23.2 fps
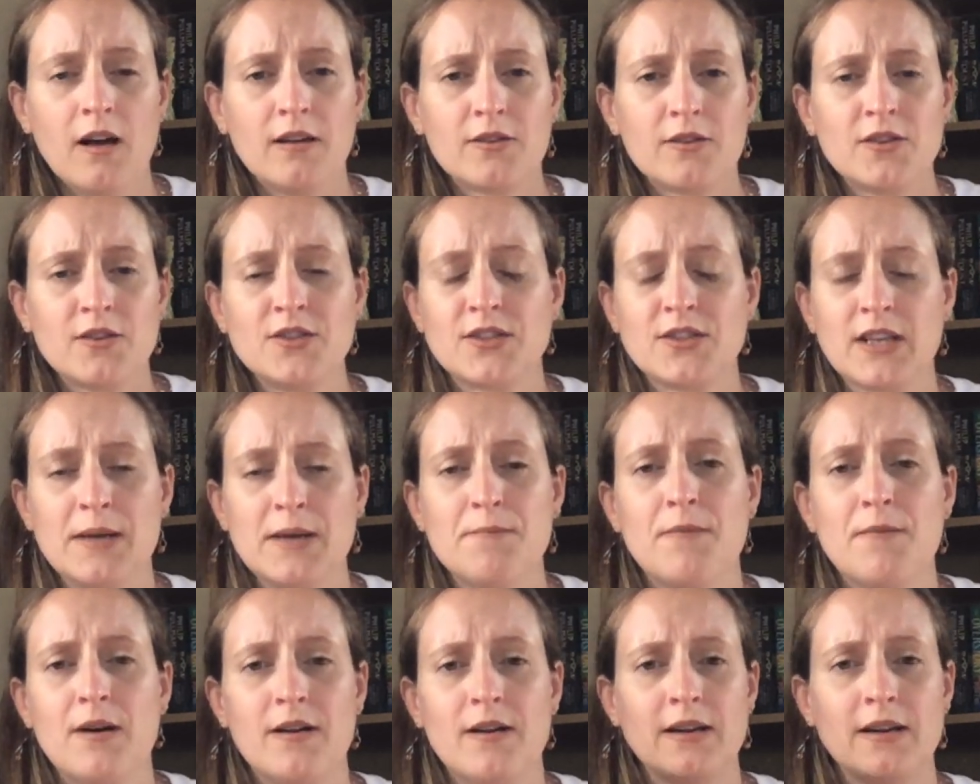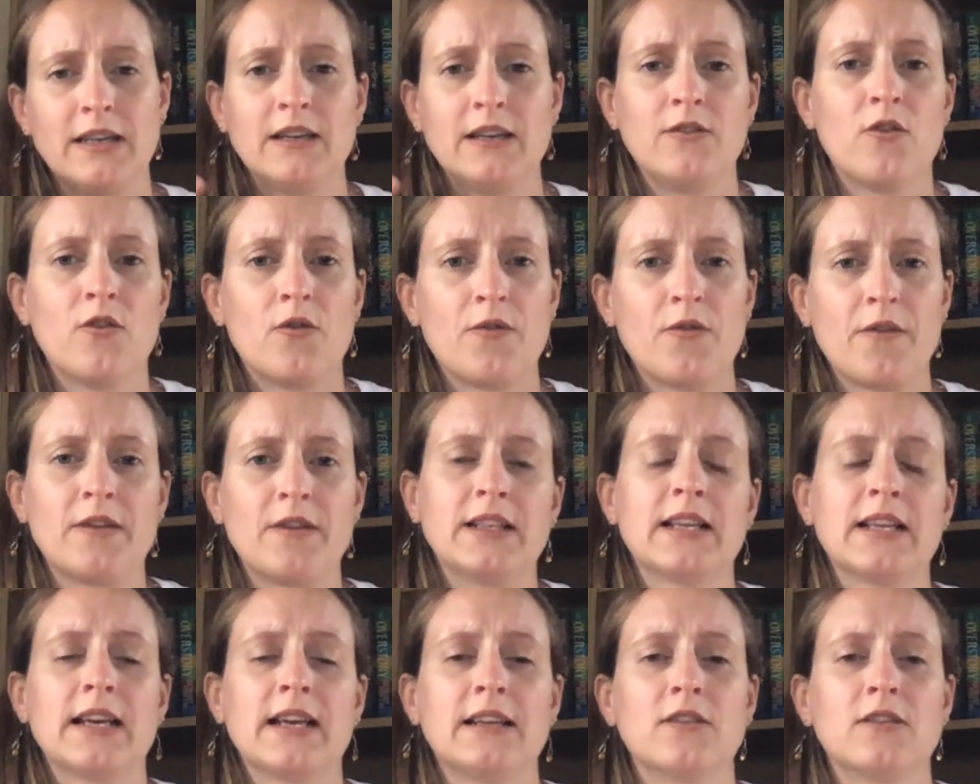because in my not very
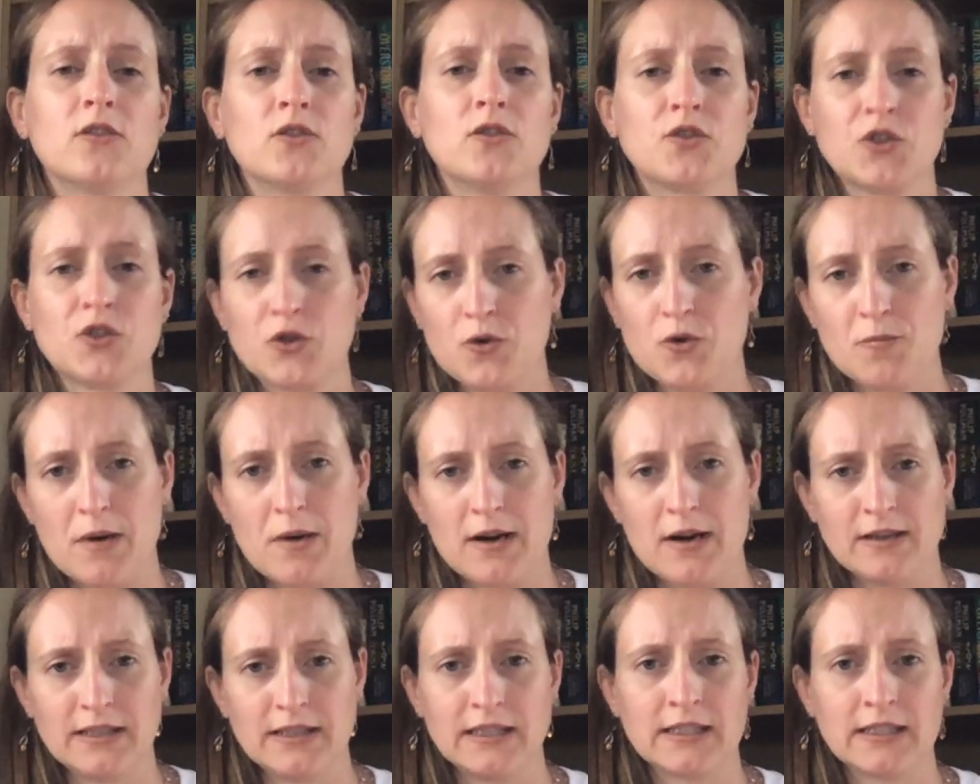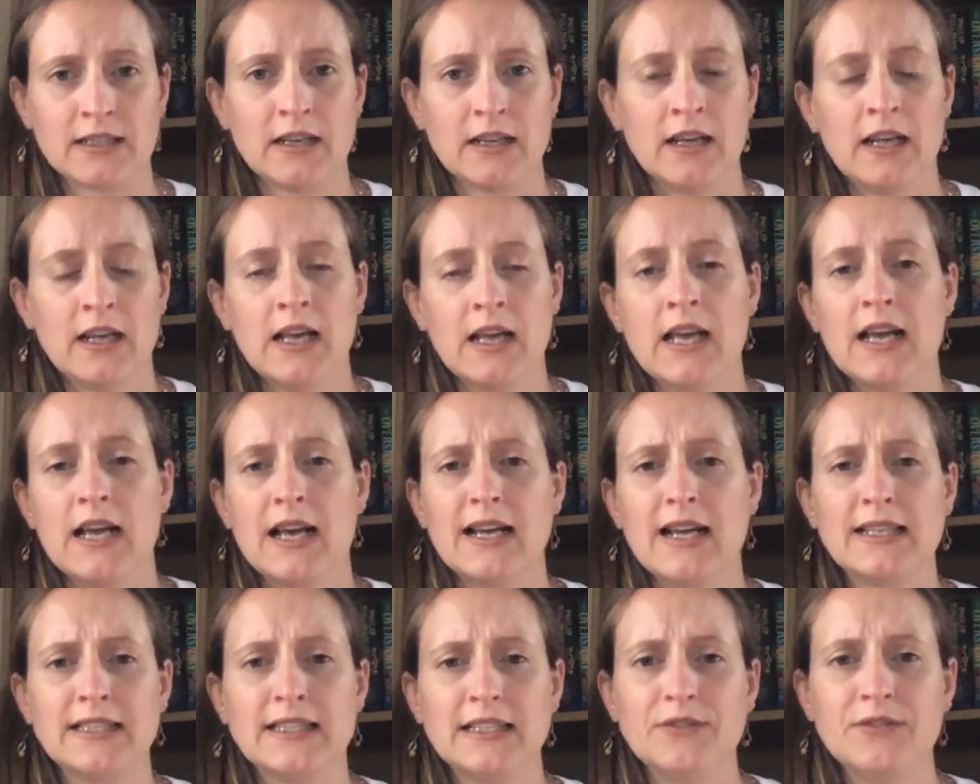technological mind,
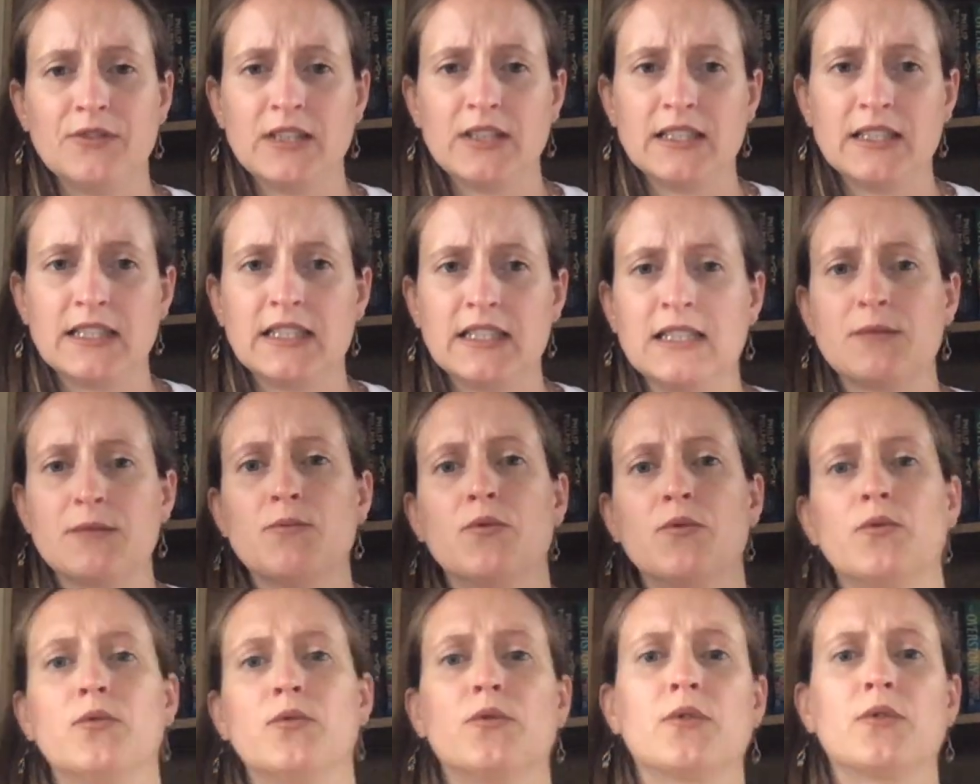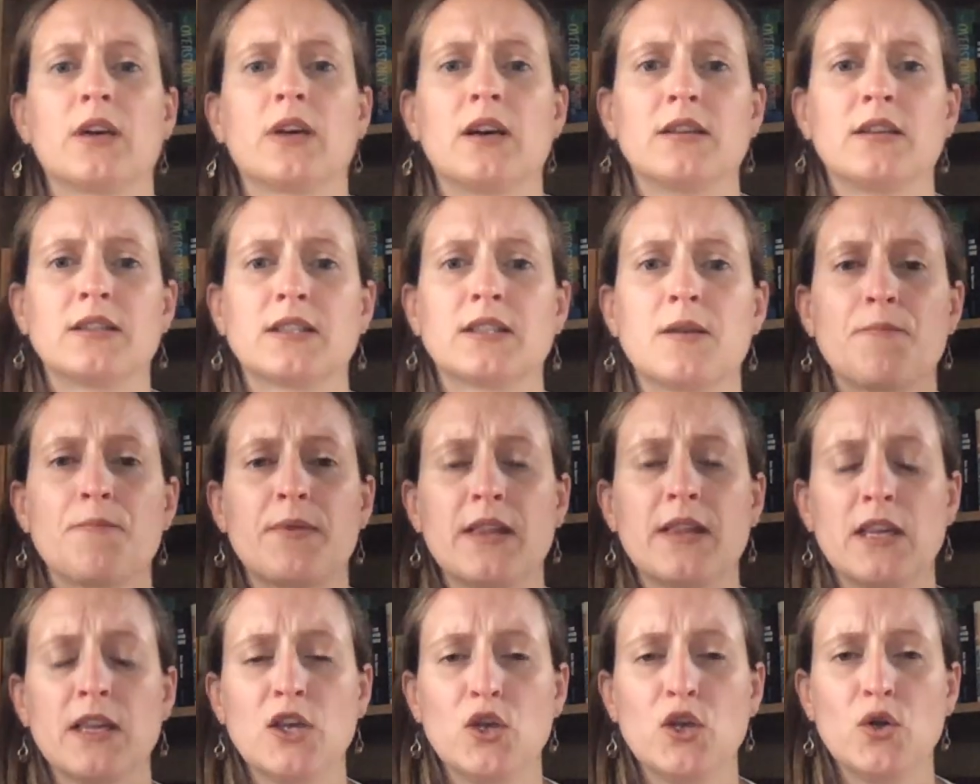a DVD is more kind of
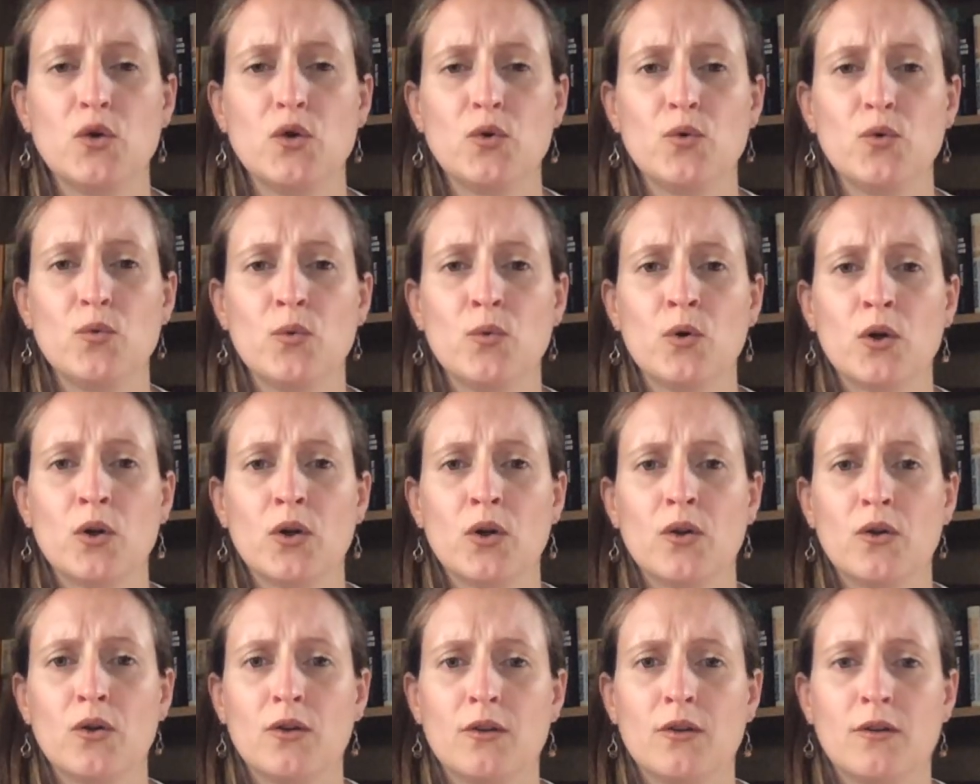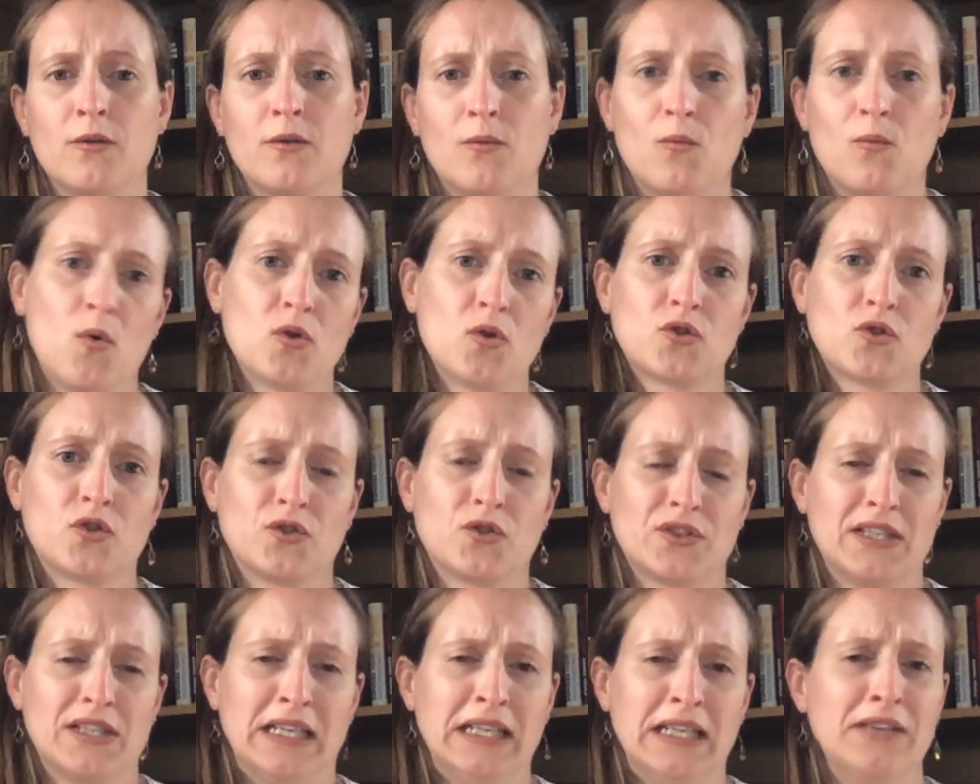something you watch on
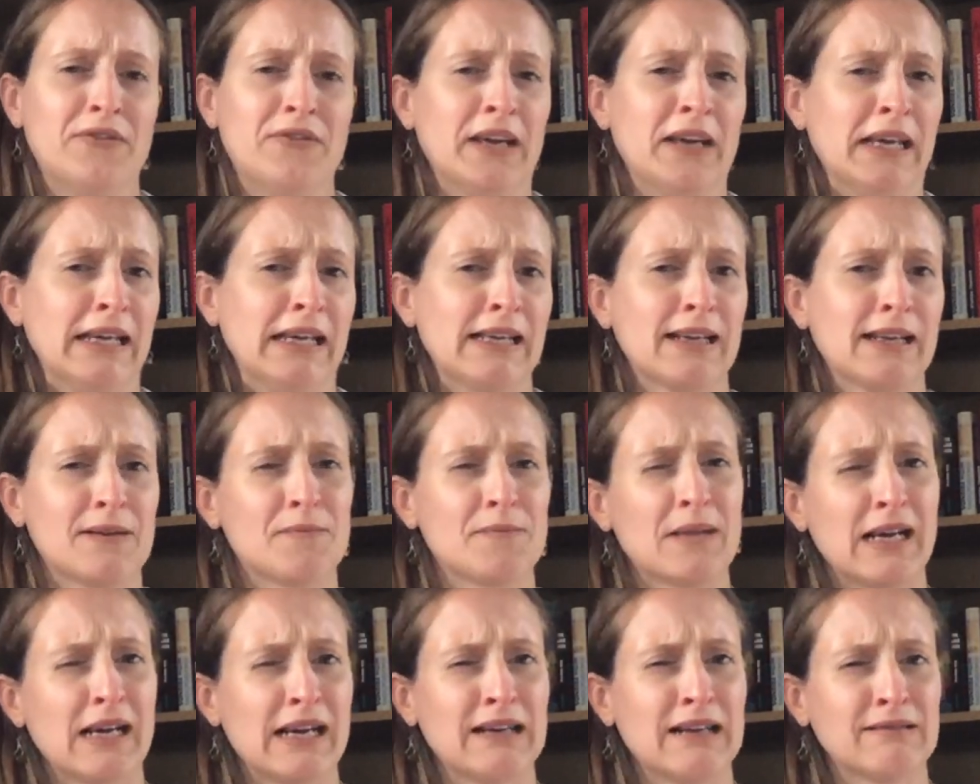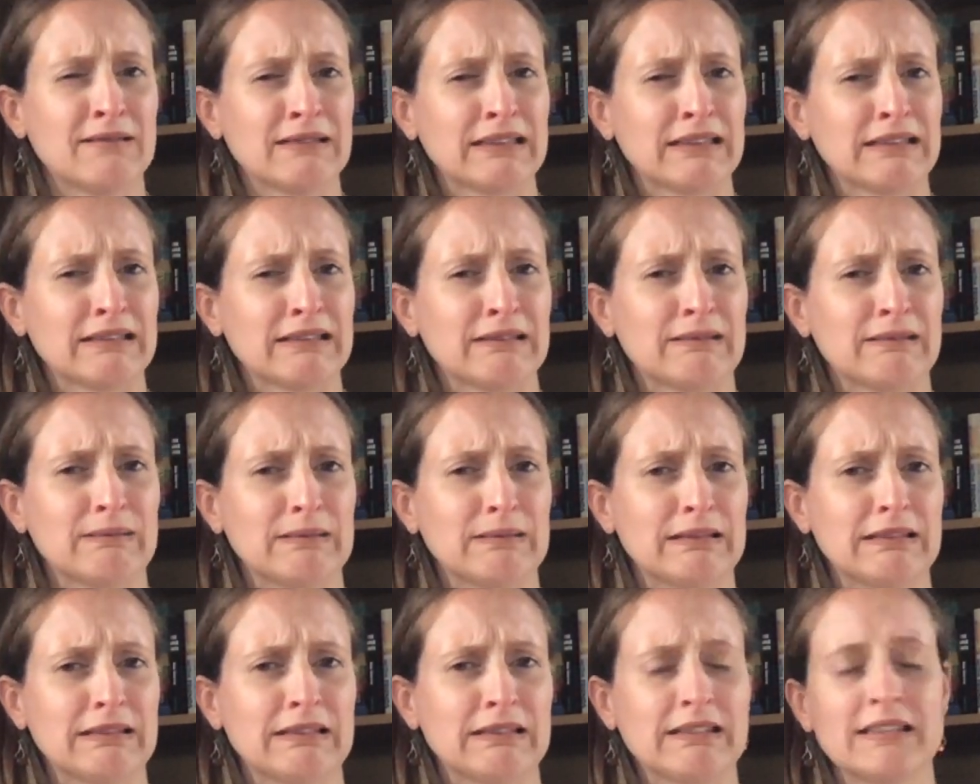TV, and I'm like, how's that gonna
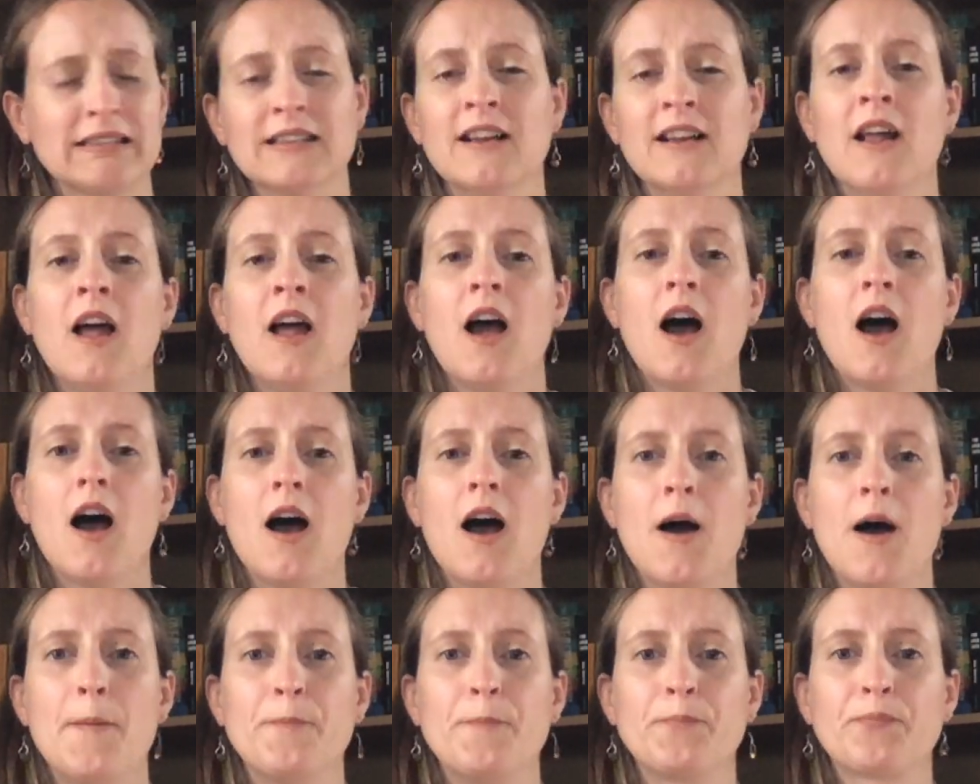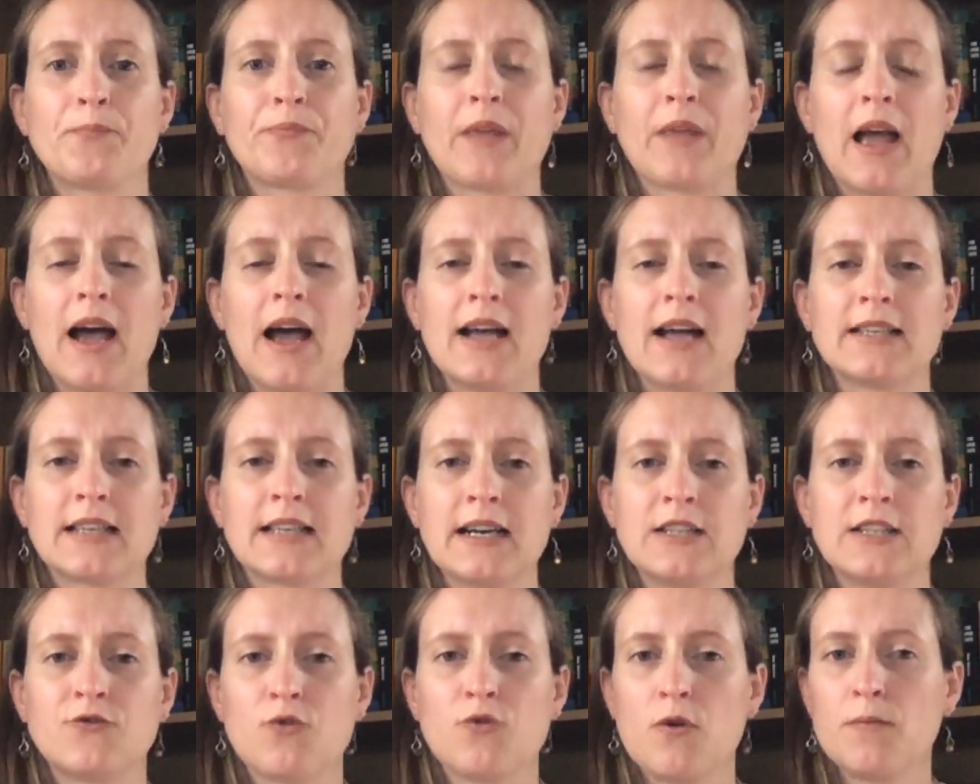work? And
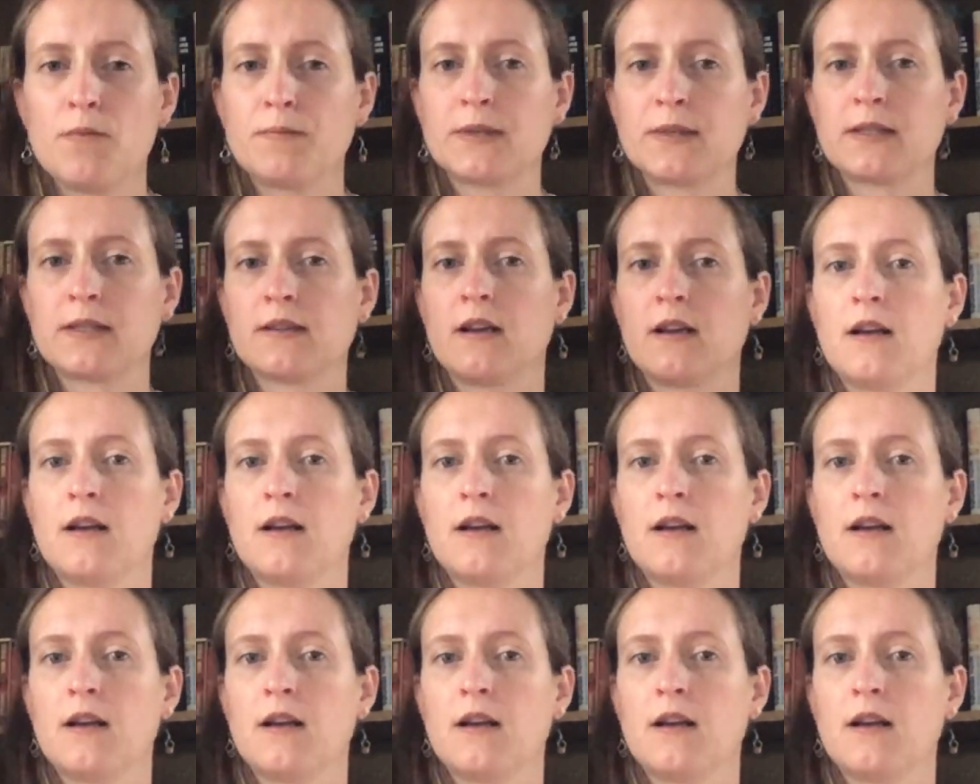I dropped